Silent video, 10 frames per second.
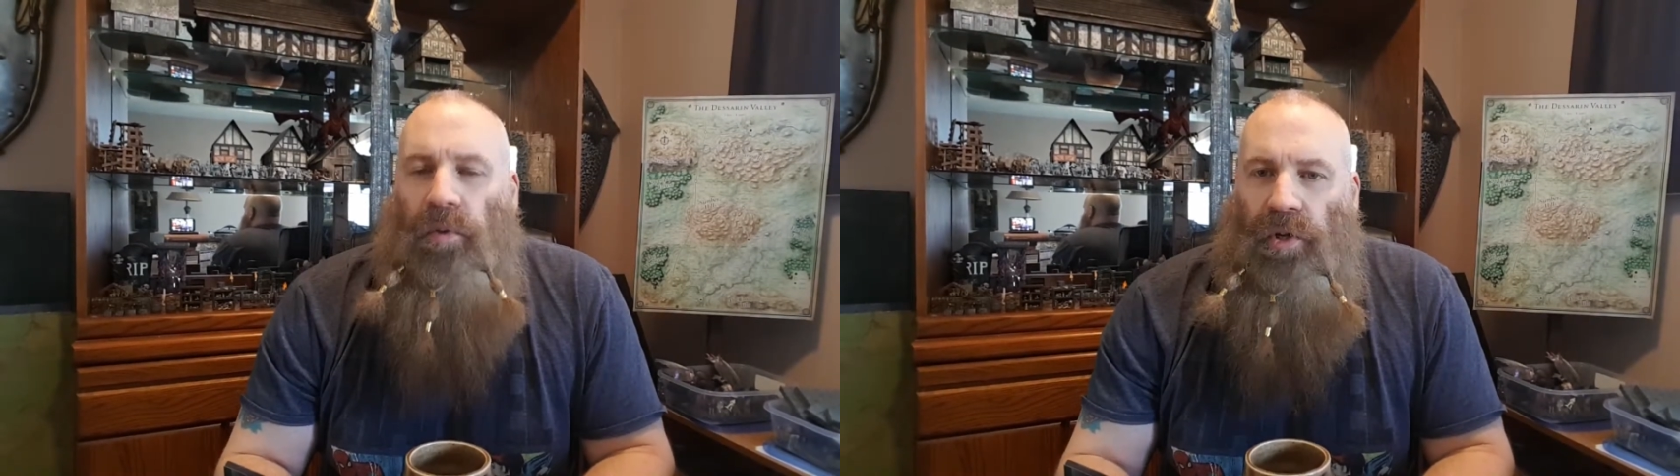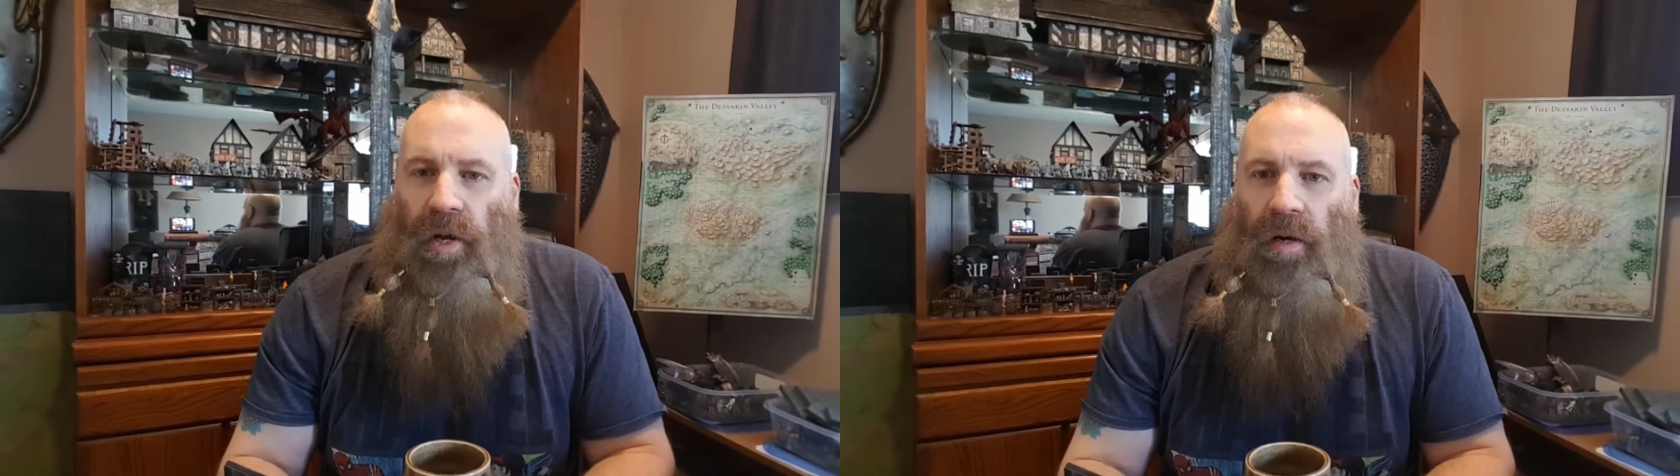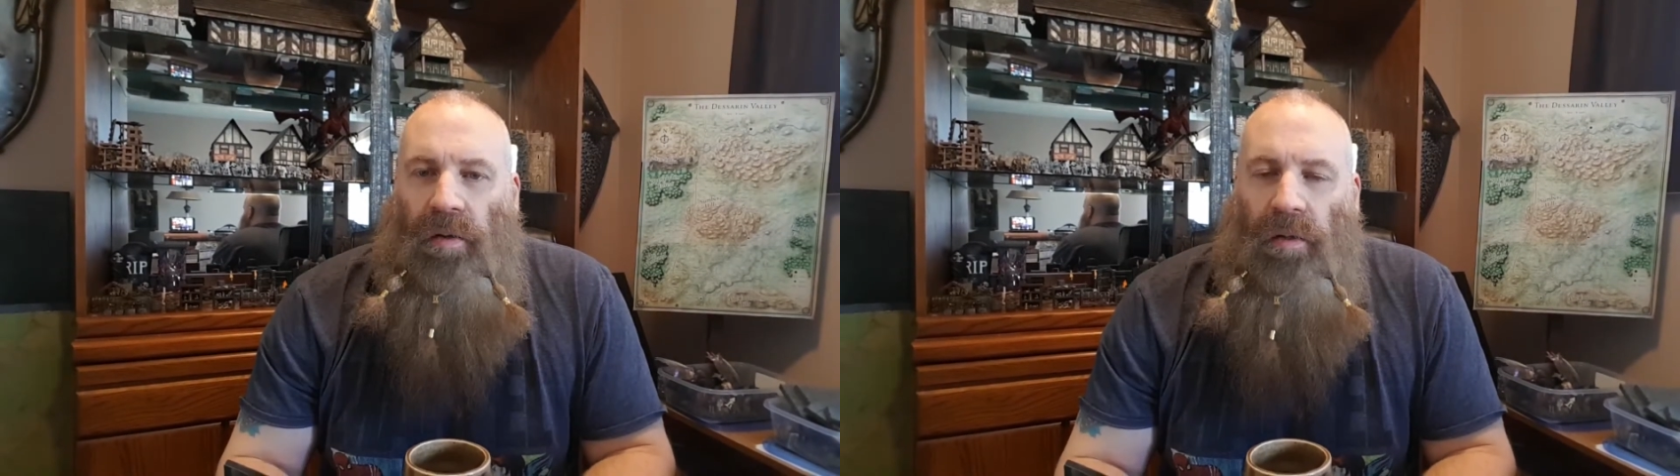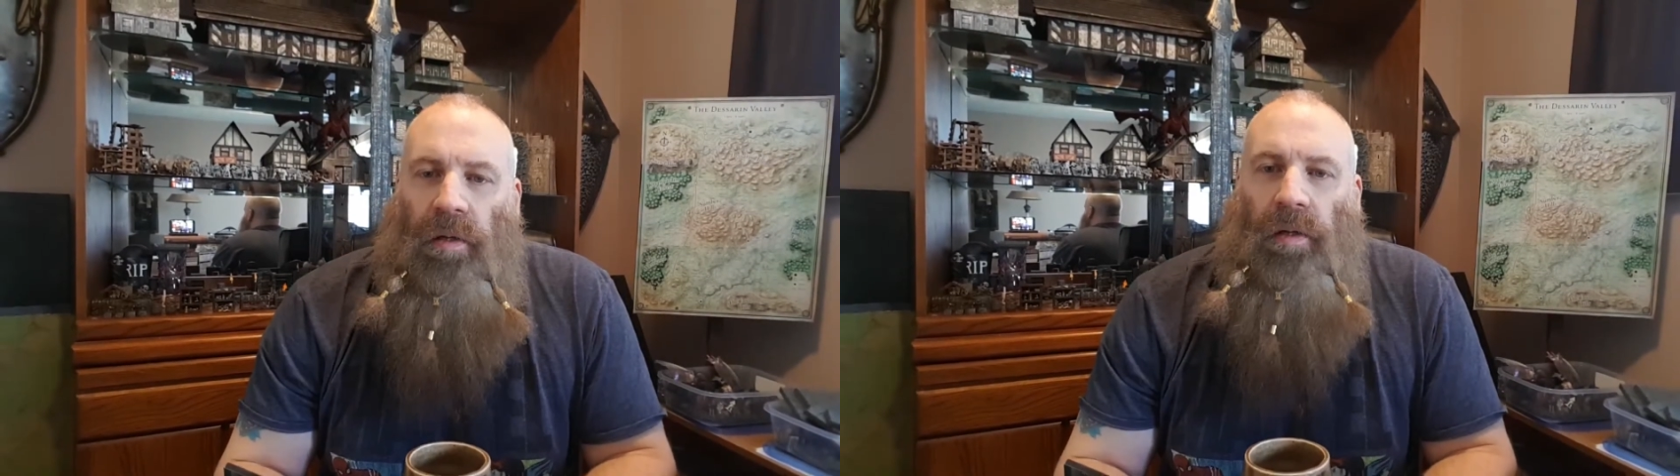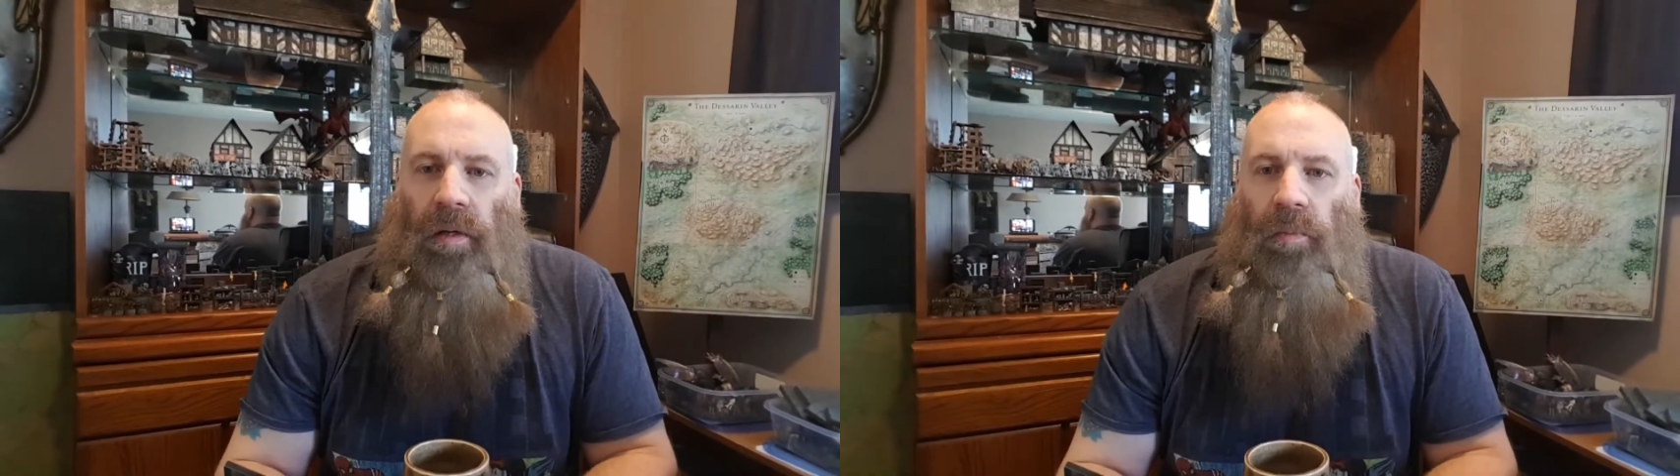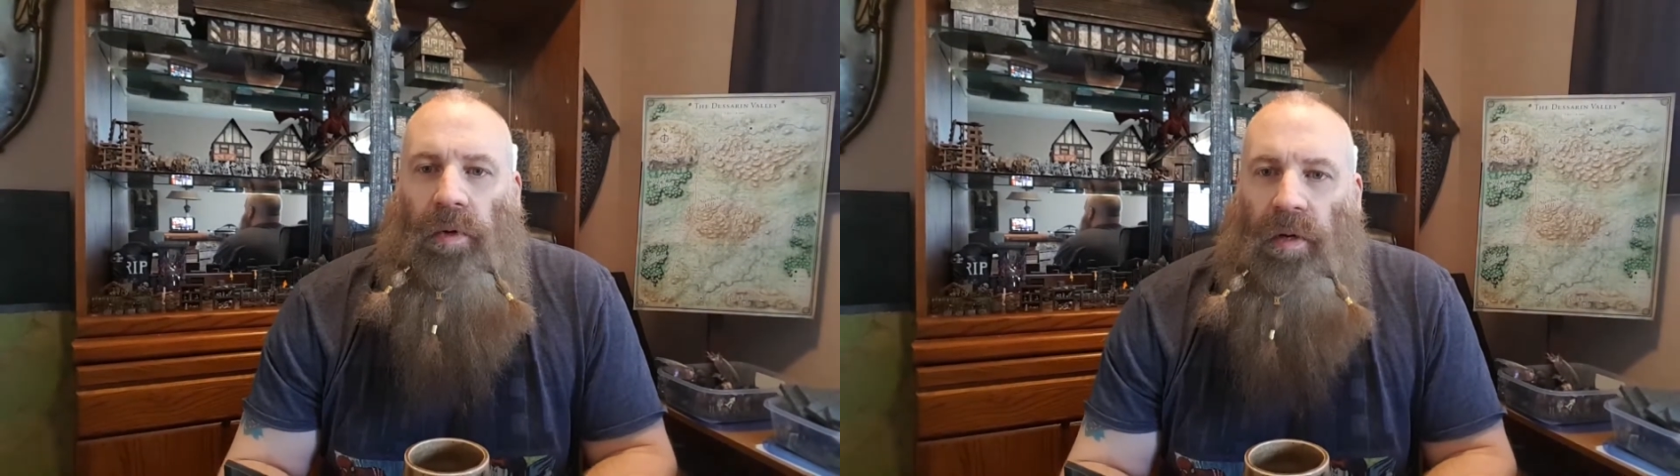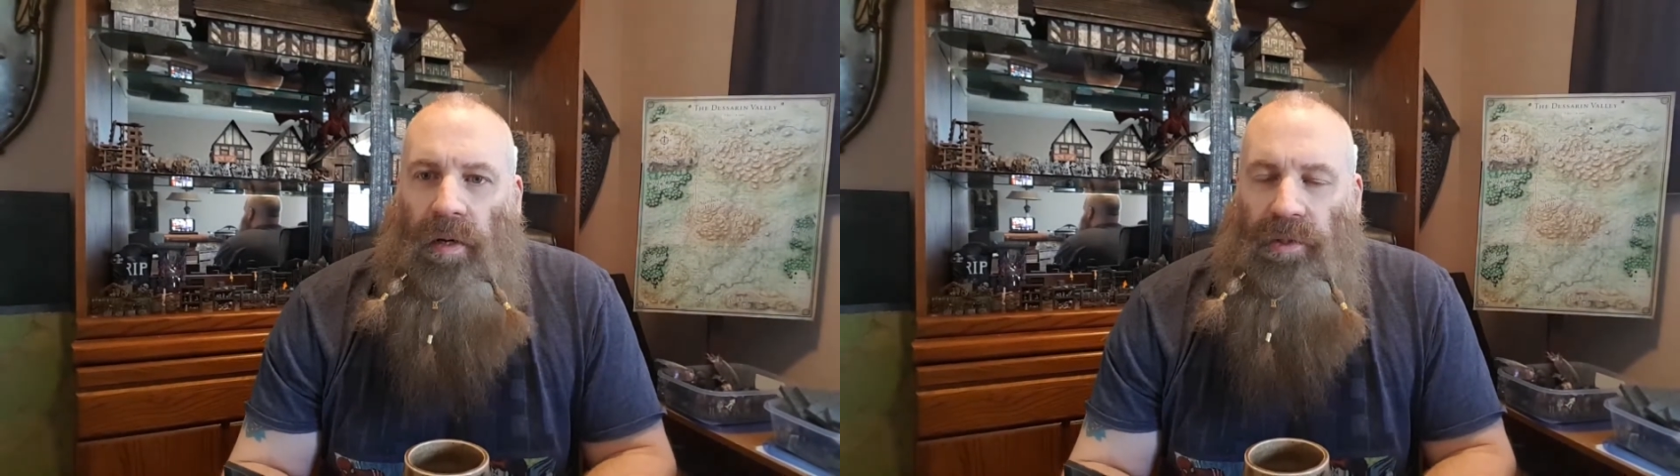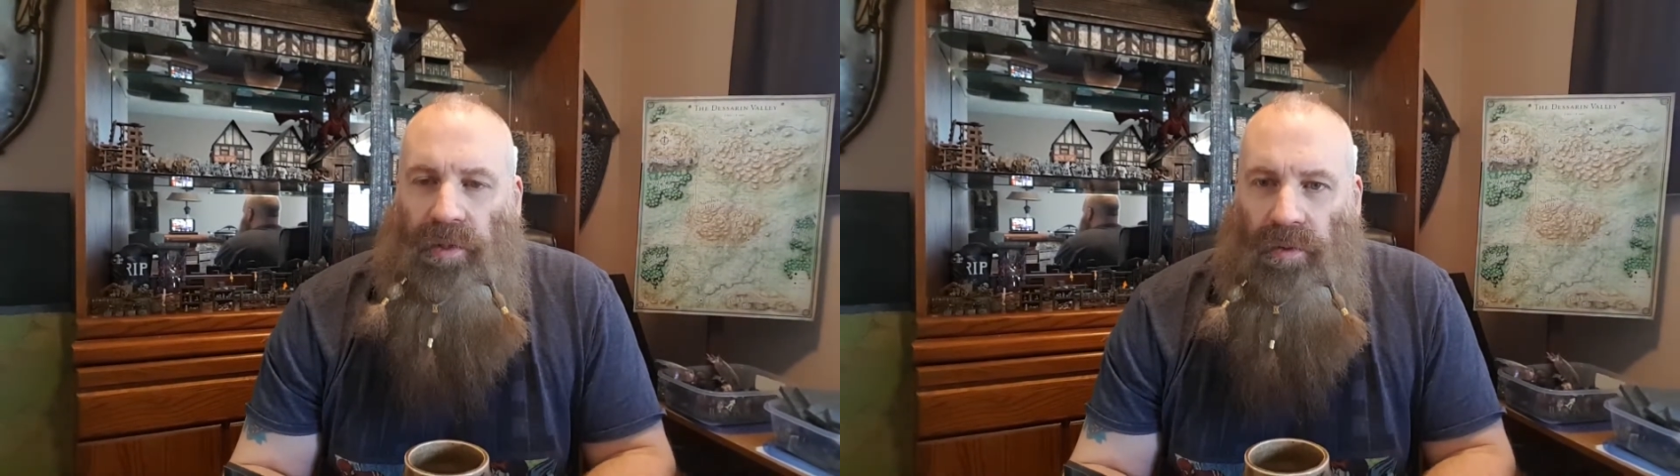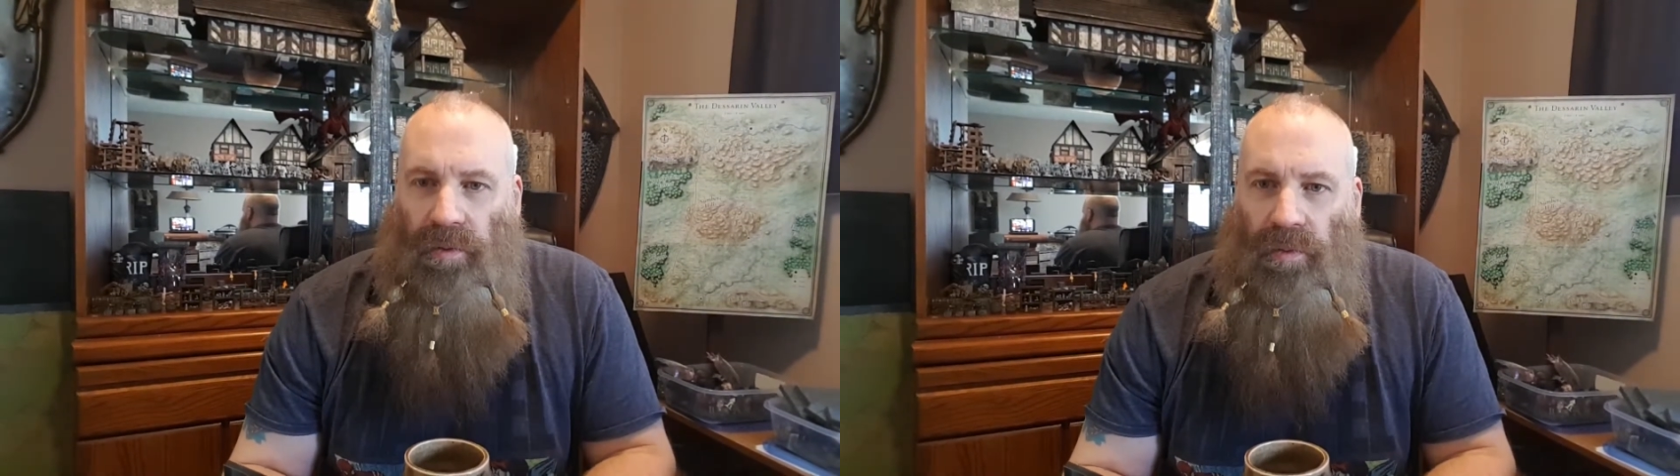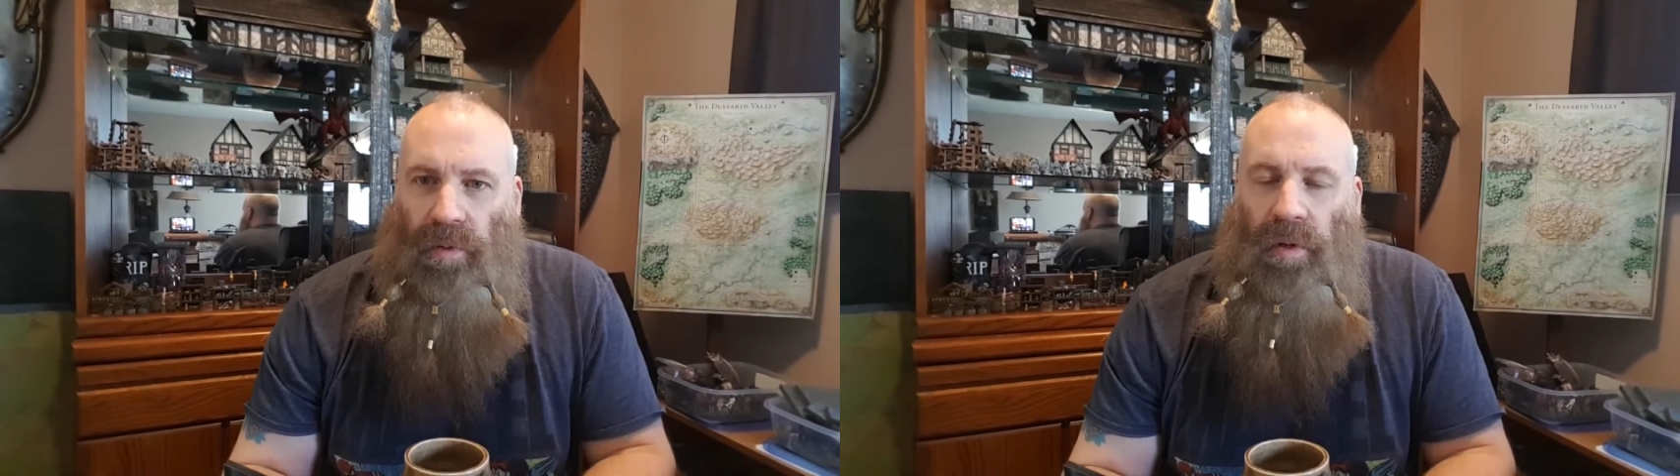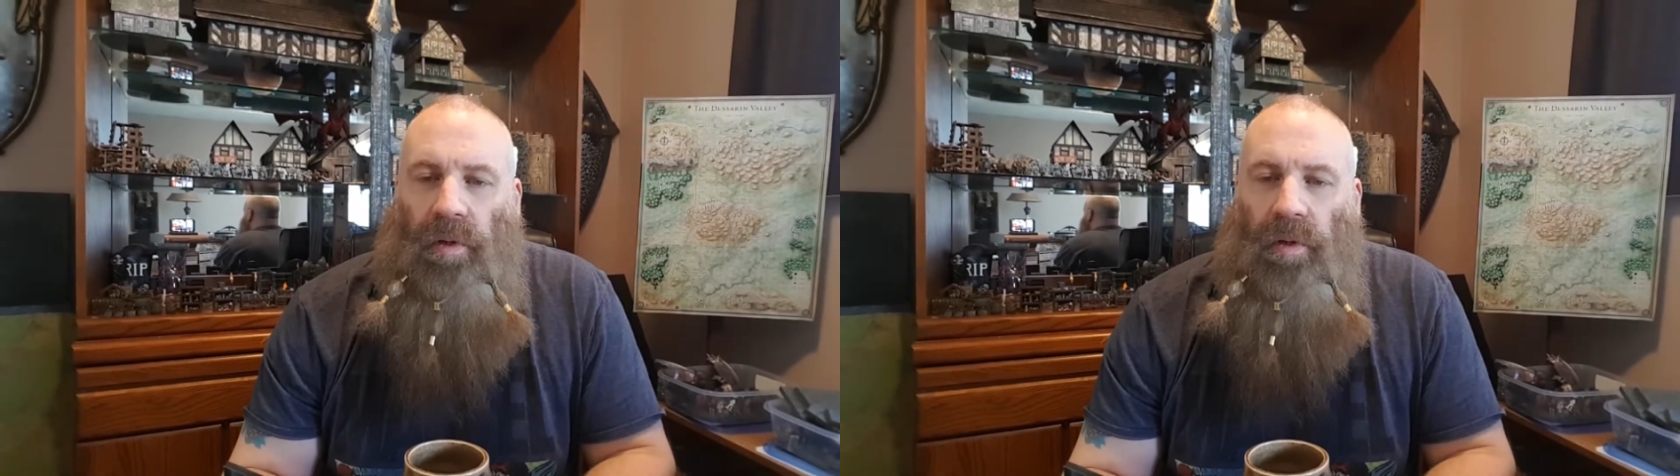channel in regards to